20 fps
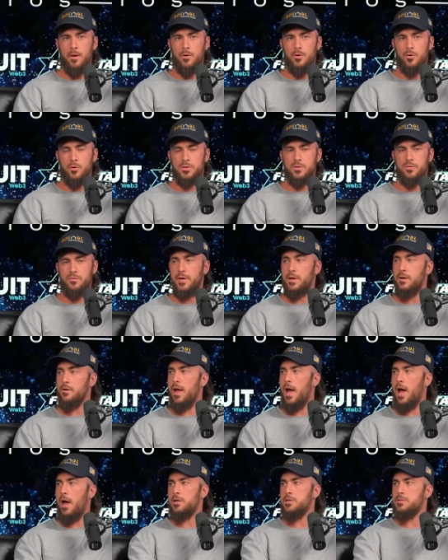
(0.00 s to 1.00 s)
who's
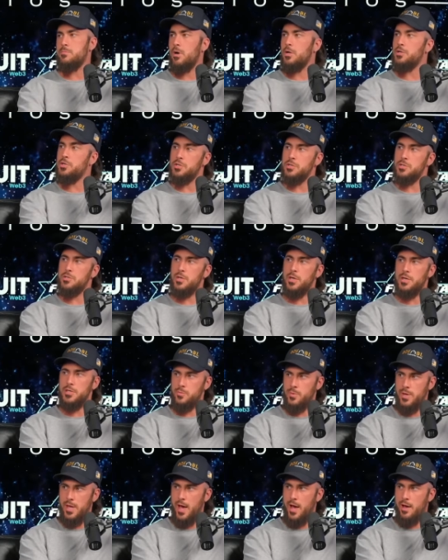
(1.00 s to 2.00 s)
figured out as much as,
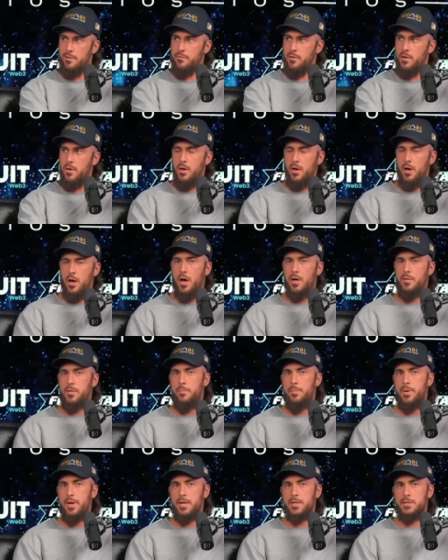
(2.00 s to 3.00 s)
as we have. Mm-hmm. Uh,
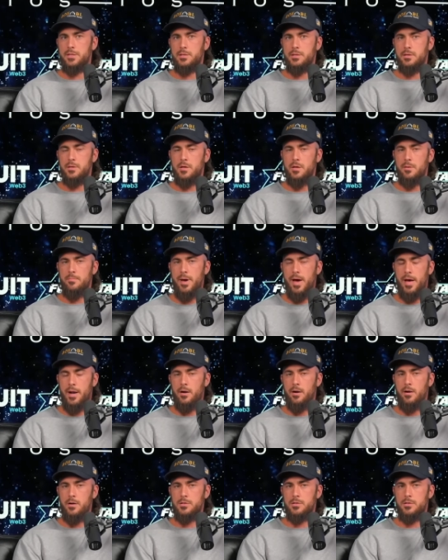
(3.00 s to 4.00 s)
the biggest
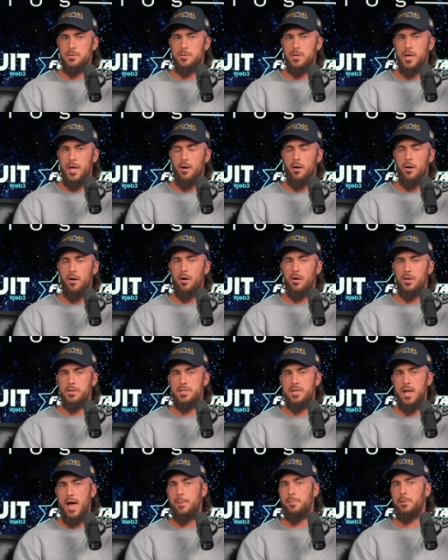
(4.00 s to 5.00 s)
competitors that are
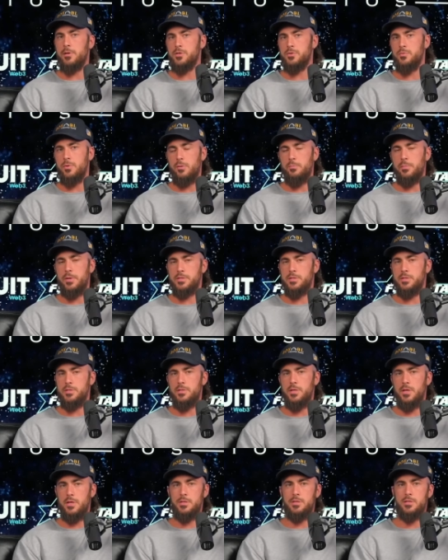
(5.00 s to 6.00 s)
established real
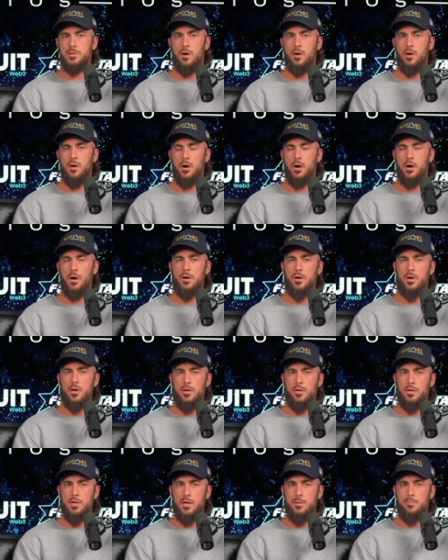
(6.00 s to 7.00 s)
businesses are
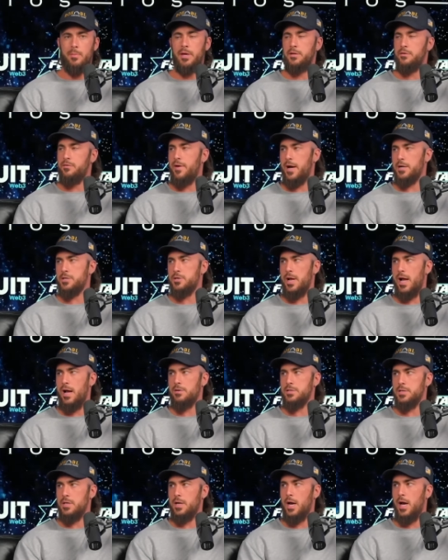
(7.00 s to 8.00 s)
the manufactured
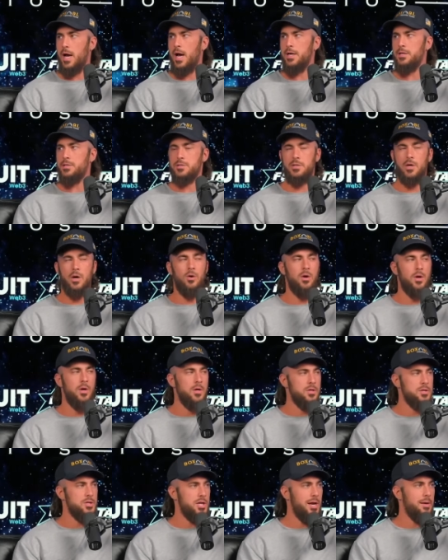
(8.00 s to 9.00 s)
housing guys. So
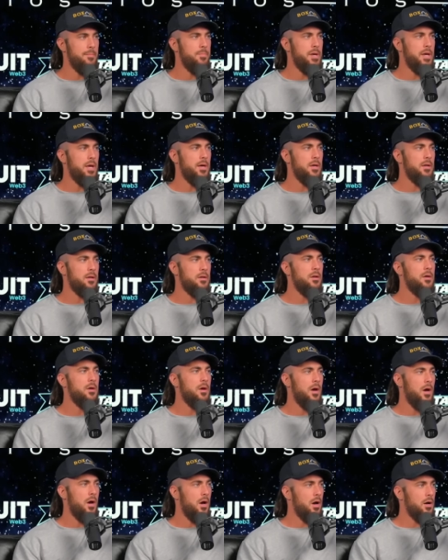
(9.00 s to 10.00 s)
Champion,
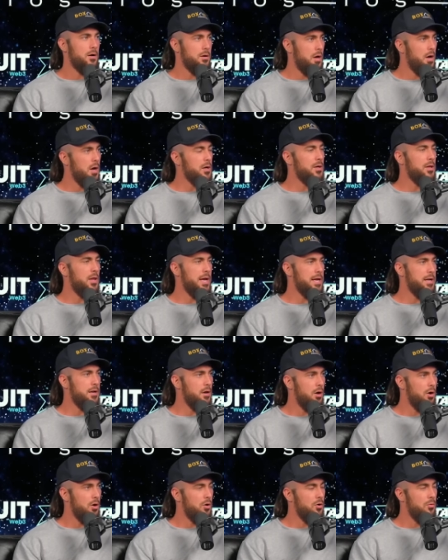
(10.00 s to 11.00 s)
uh, uh, Clayton
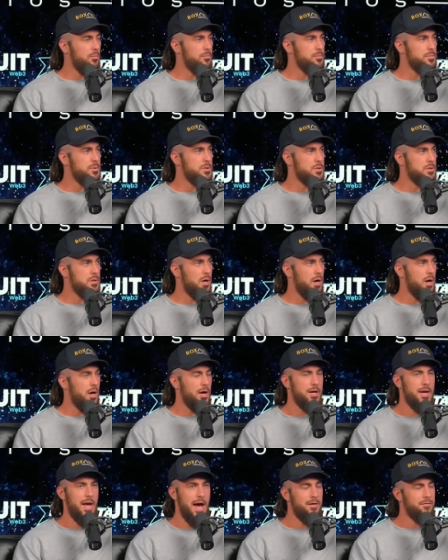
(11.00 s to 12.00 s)
Homes, Clayton Homes.
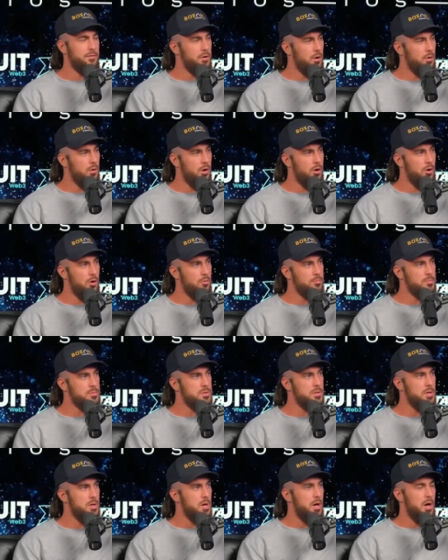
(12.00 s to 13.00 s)
Uh, Cavco
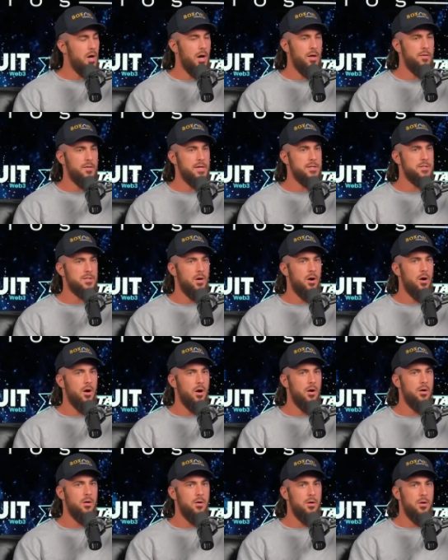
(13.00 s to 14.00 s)
Homes, mm-hmm. uh, these
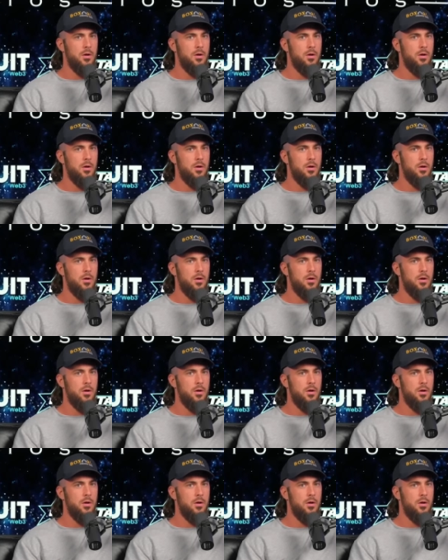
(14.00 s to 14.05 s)
are,